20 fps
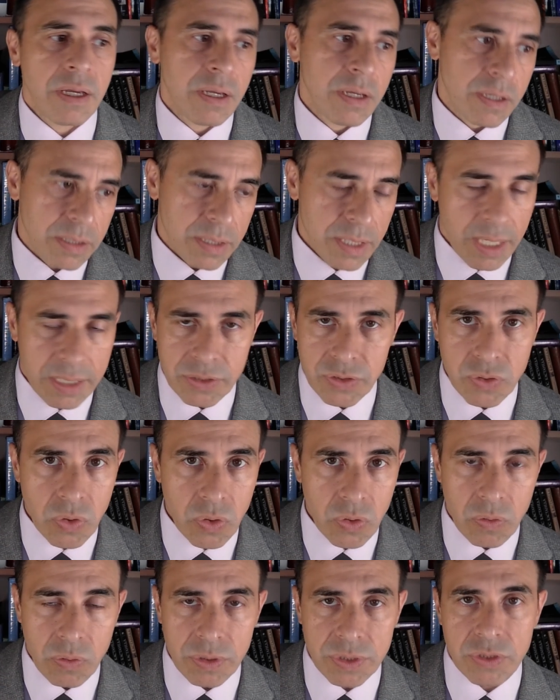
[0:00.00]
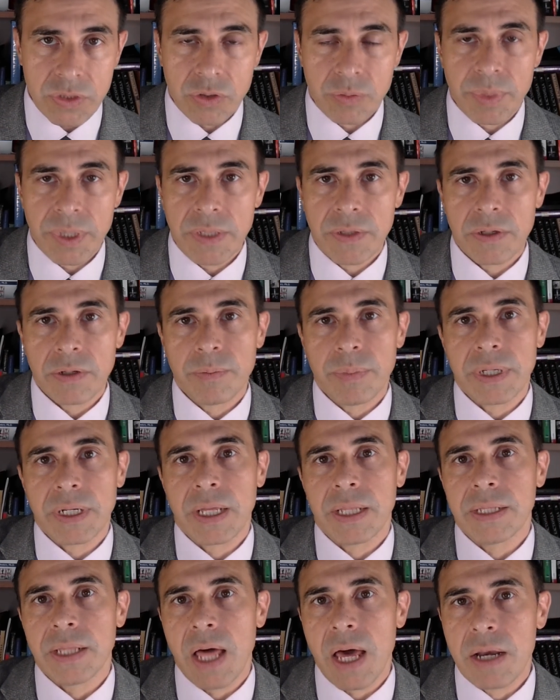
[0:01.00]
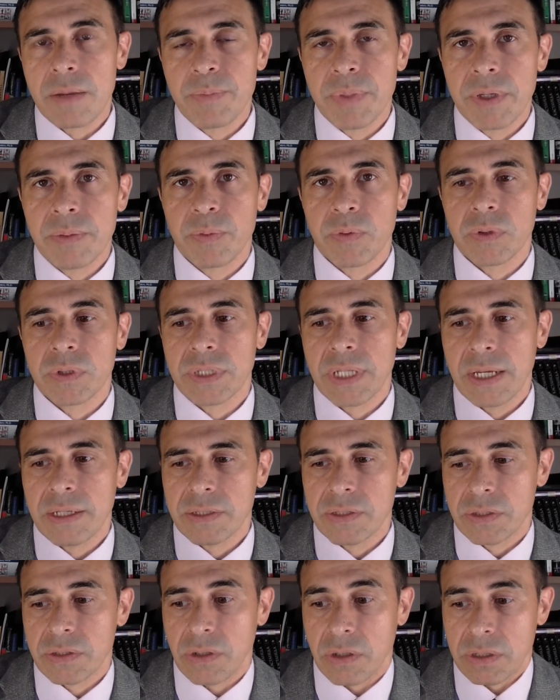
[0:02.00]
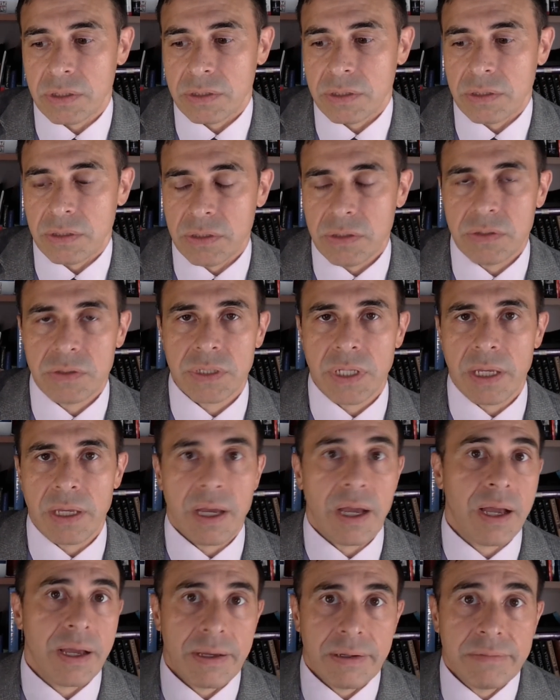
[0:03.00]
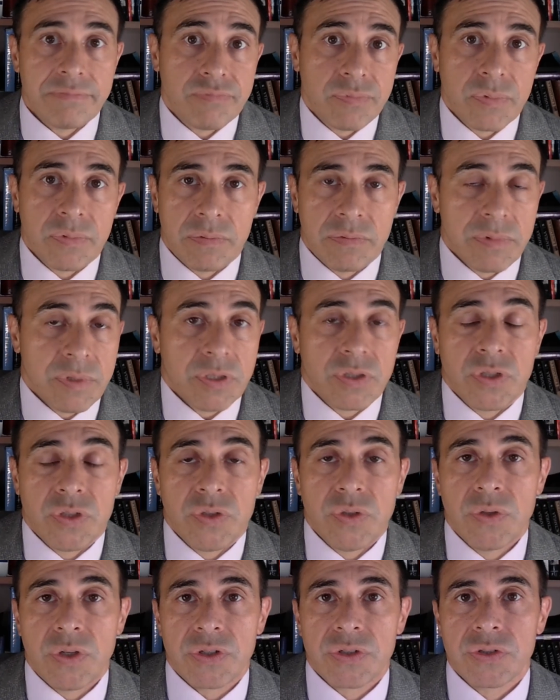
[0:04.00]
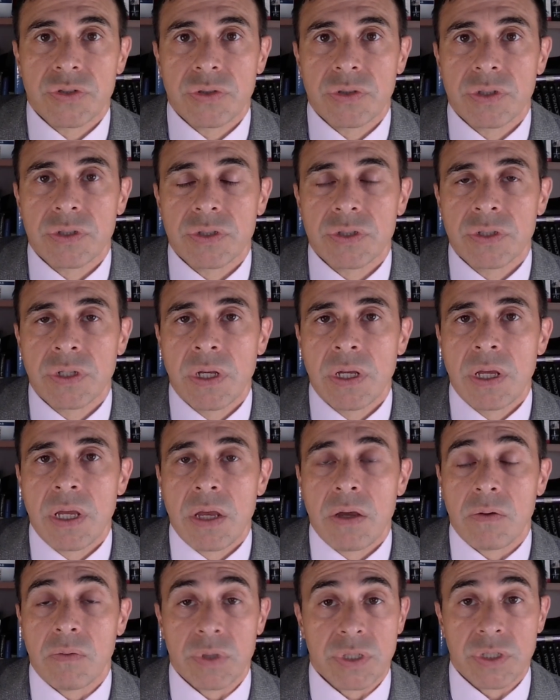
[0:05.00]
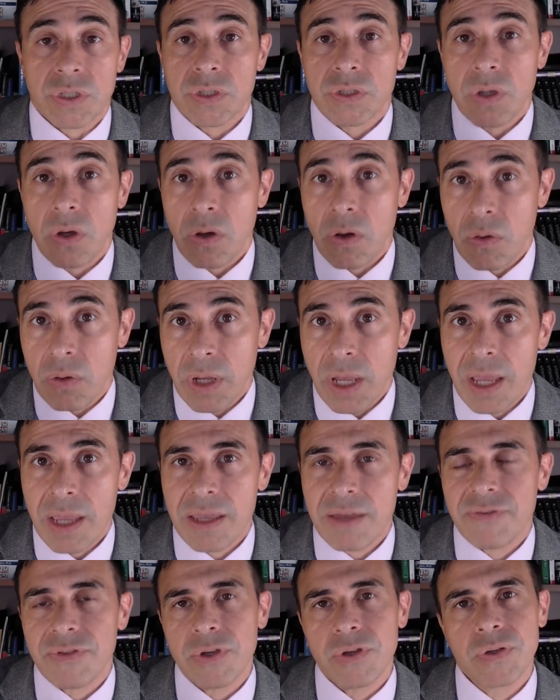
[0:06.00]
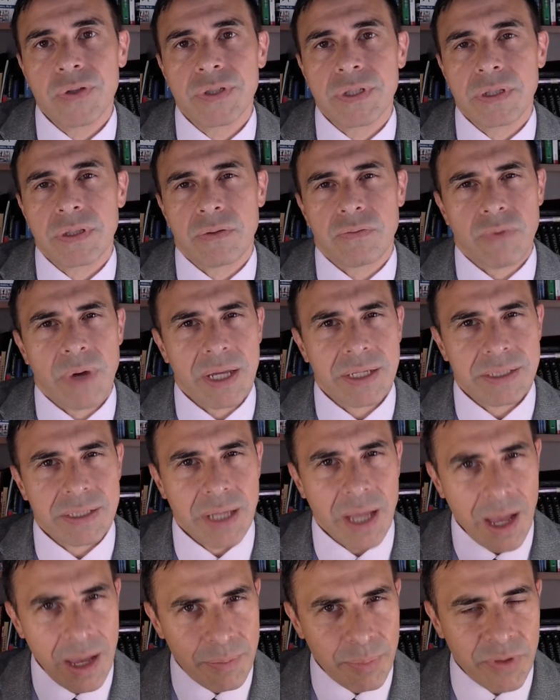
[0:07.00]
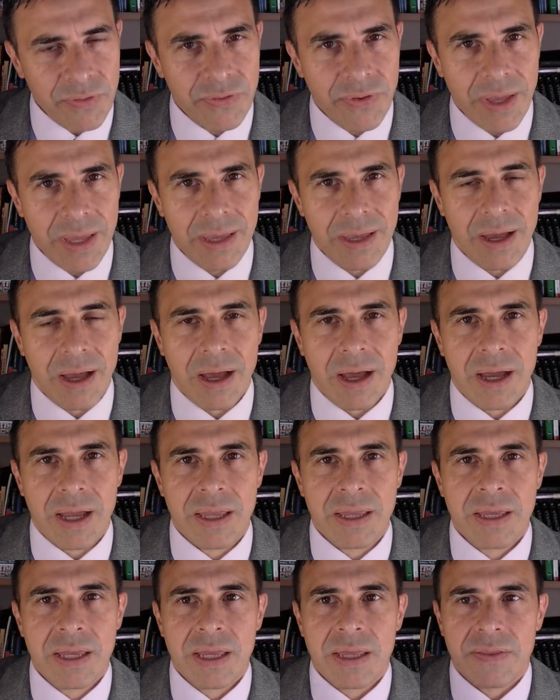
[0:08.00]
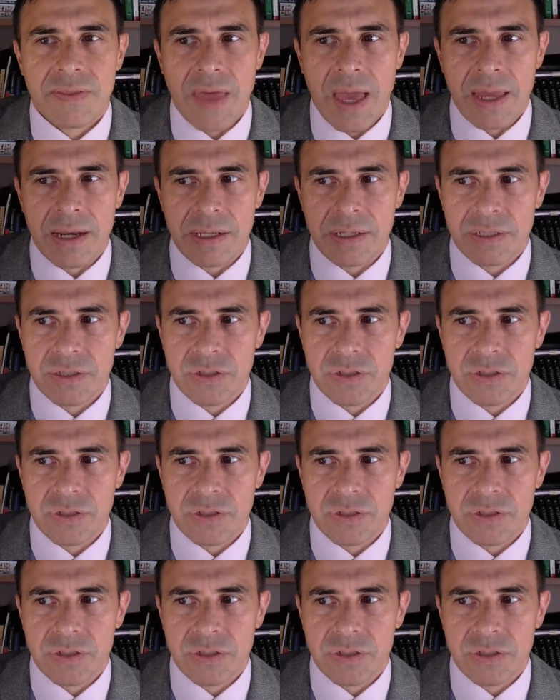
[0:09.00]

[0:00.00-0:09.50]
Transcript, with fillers: Yes, Google will still be there, but a lot of people now start to use AI just to do their search, which is okay if they're using the right type of AI that is